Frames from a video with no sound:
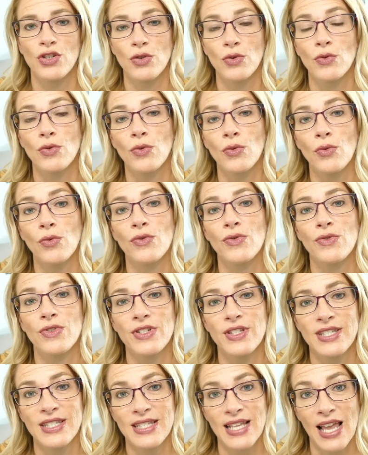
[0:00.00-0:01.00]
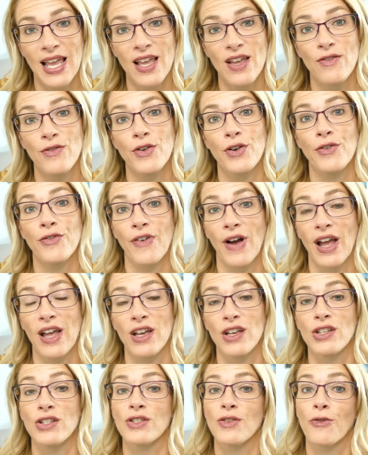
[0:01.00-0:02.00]
to save your
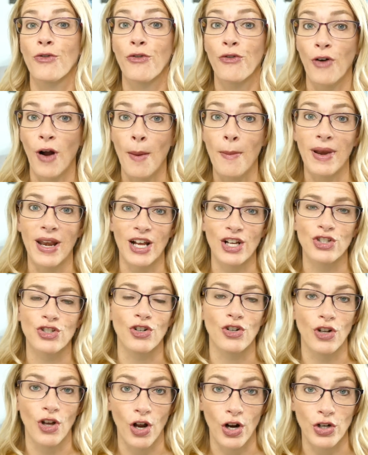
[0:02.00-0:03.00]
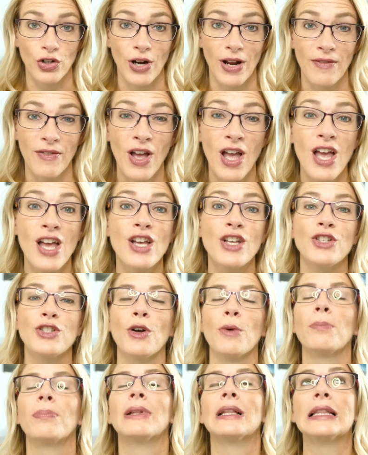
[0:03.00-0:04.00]
files from an external hard drive.
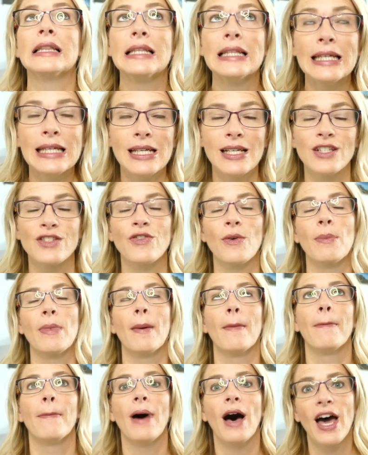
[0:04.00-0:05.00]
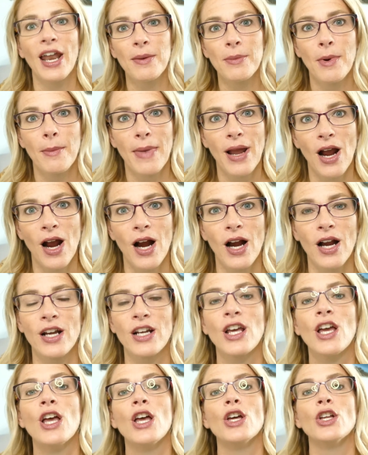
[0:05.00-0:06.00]
So please, from the bottom of my heart,
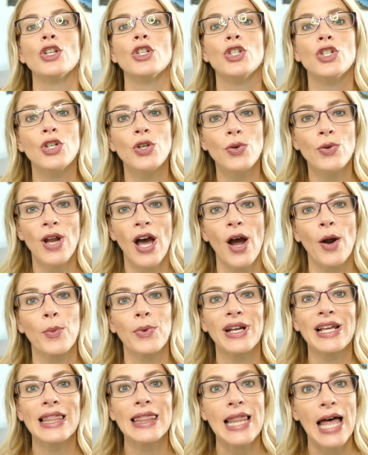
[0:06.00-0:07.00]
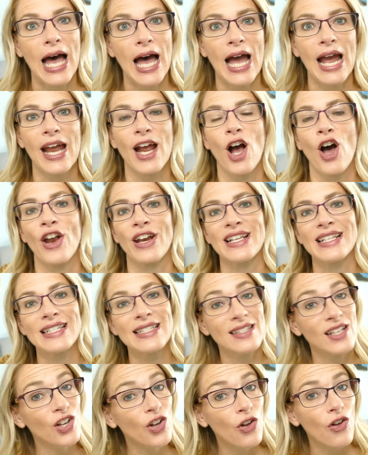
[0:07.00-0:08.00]
do not rely on a
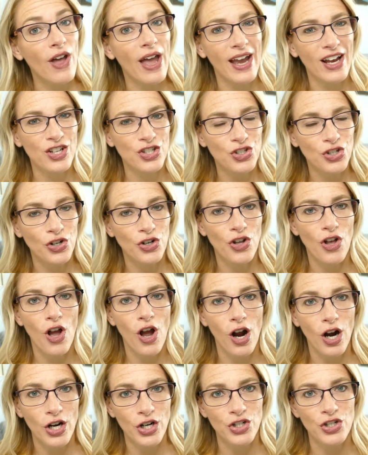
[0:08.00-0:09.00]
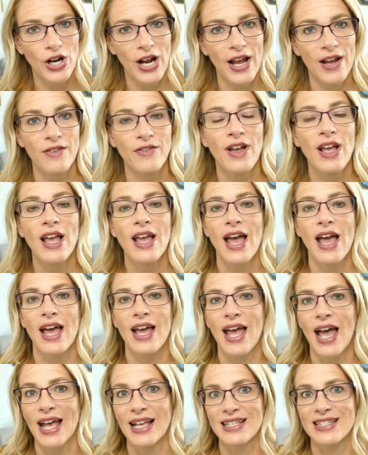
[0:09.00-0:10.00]
single external hard drive
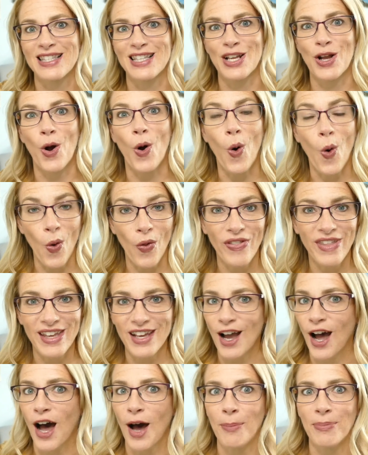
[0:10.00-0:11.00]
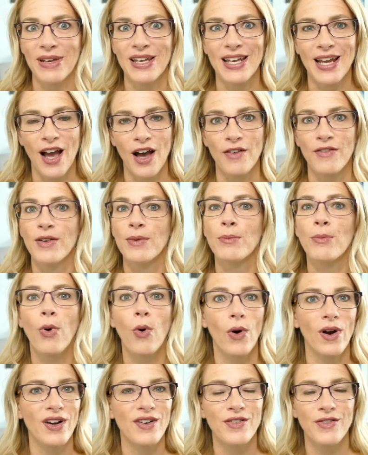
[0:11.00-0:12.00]
as the only copy of
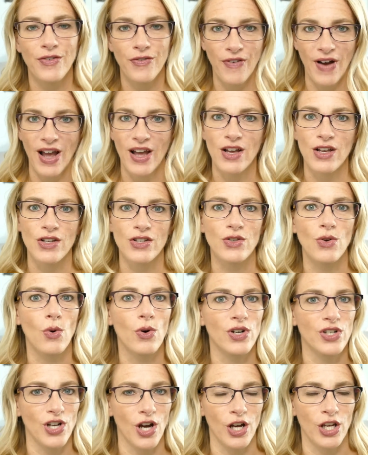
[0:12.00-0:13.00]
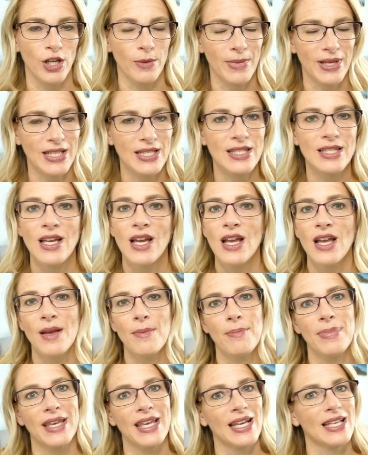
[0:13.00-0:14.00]
important files or documents,
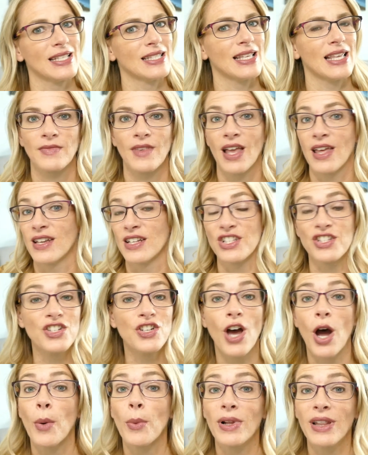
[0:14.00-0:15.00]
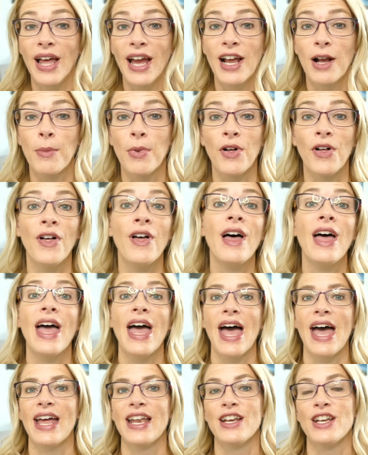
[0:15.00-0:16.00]
because it is not reliable
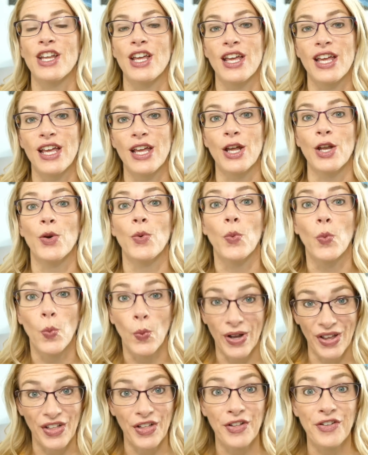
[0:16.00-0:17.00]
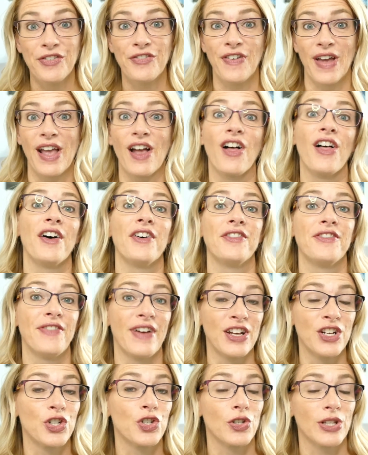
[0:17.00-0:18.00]
and it will fail
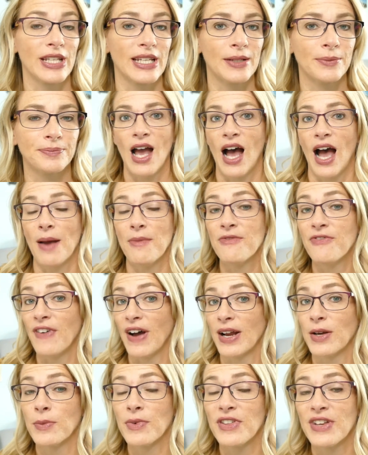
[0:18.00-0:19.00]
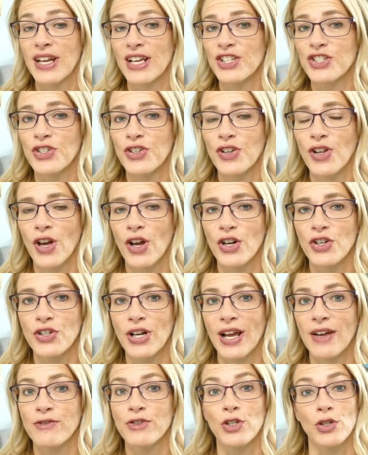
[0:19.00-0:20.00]
eventually. I'm fine with an external hard
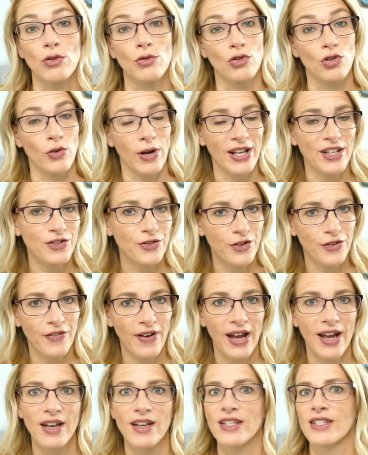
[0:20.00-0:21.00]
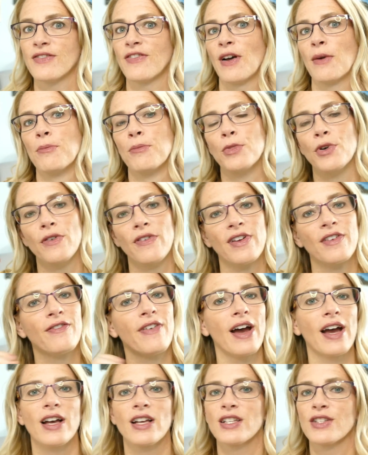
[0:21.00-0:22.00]
drive to transfer files if I'm moving
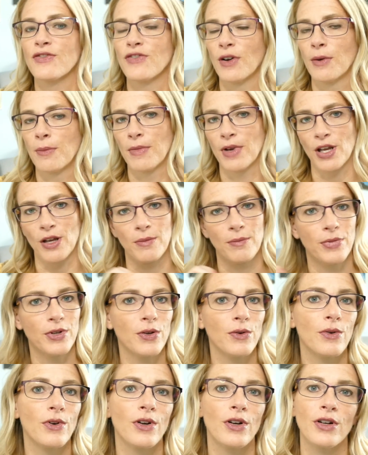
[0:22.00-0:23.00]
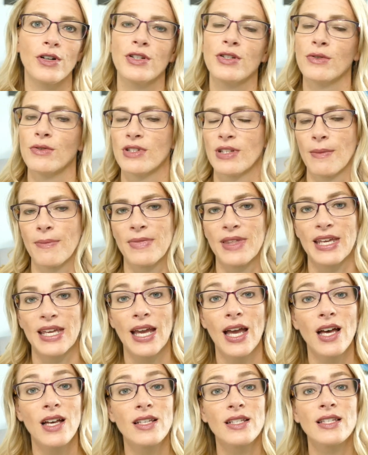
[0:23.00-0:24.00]
files from a computer to something
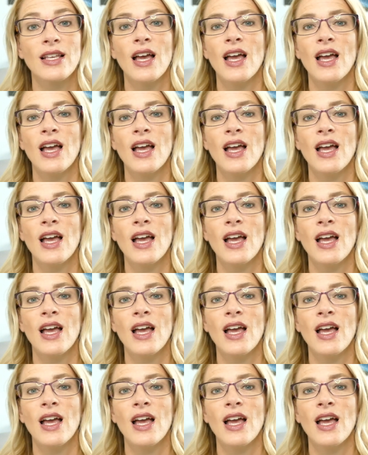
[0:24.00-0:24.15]
else.